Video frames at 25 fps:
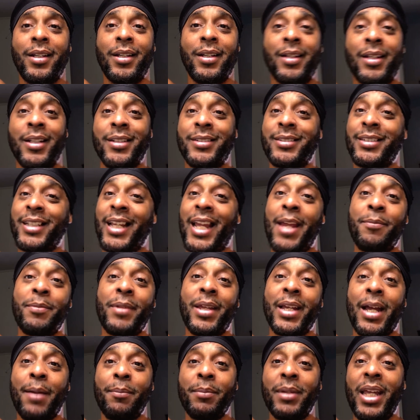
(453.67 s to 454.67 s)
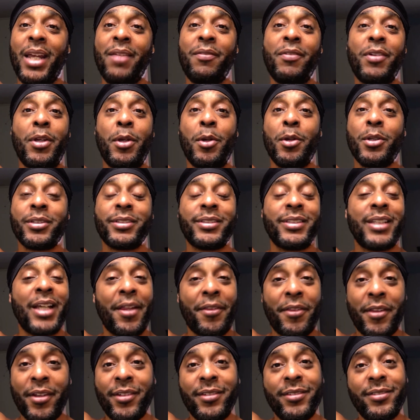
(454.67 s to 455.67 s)
The same thing I'm giving you is
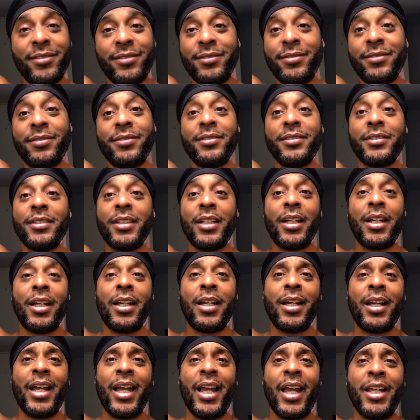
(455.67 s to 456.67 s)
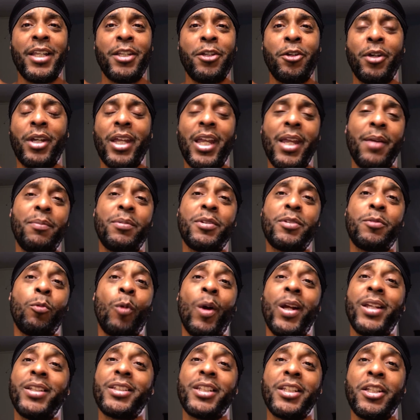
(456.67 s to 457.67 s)
nothing. And you keep
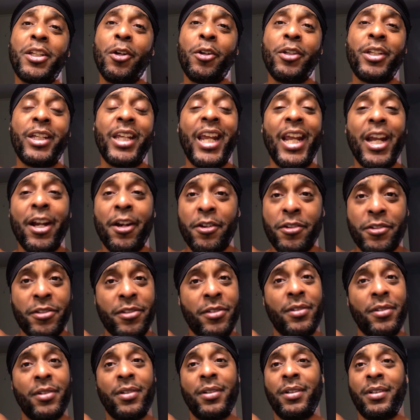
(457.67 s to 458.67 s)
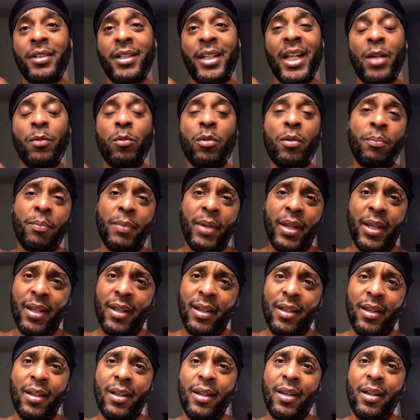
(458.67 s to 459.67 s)
wasting your years dealing with me.
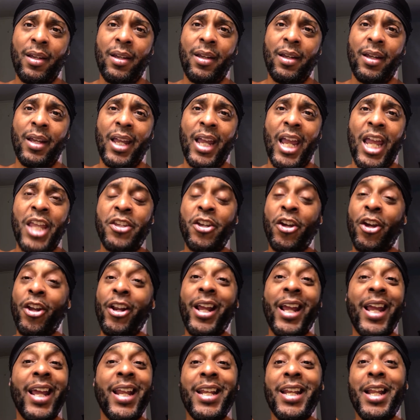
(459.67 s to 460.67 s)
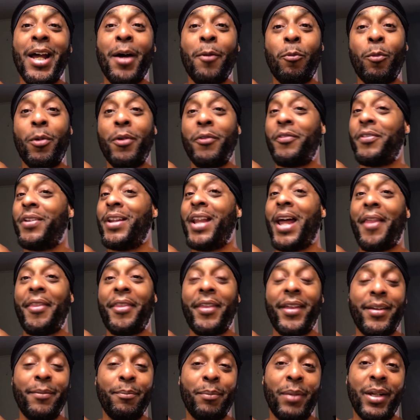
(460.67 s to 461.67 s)
And you're going to end up with
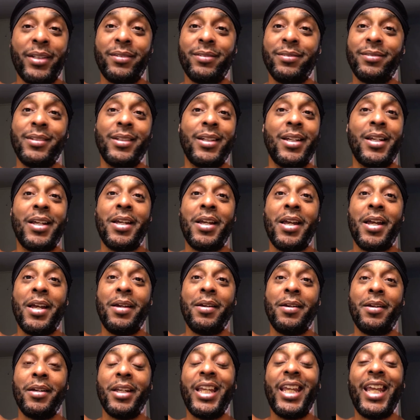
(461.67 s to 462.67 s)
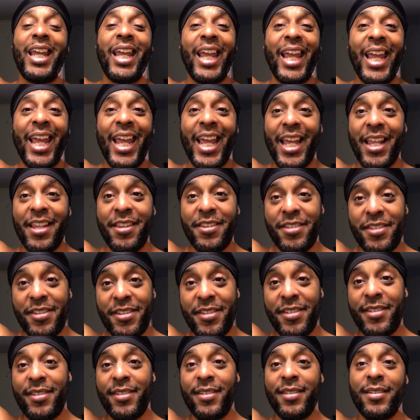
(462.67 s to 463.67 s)
nothing but
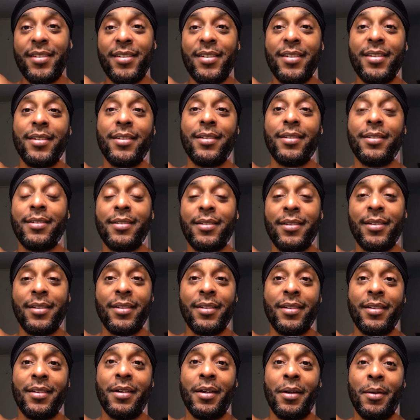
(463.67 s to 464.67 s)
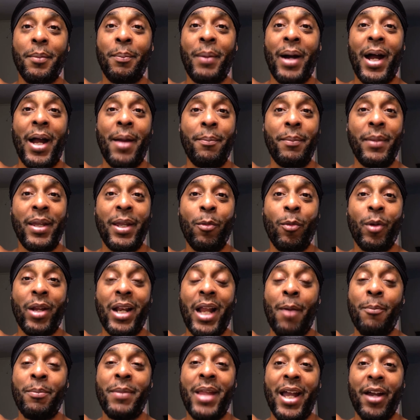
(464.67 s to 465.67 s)
kids by me when
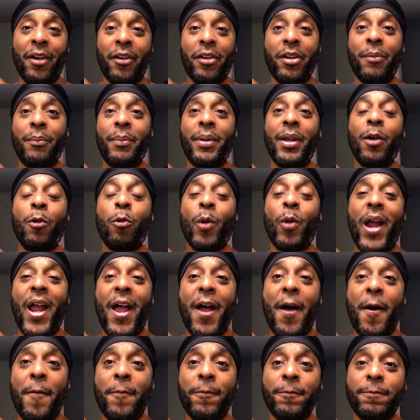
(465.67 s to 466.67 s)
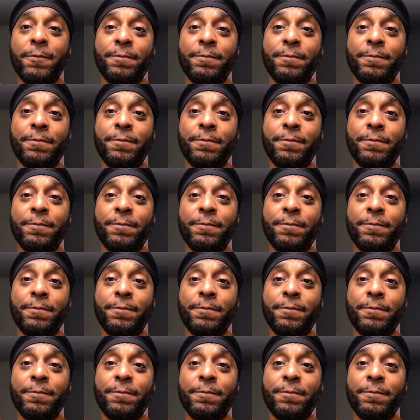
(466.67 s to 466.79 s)
I'm not going to be around.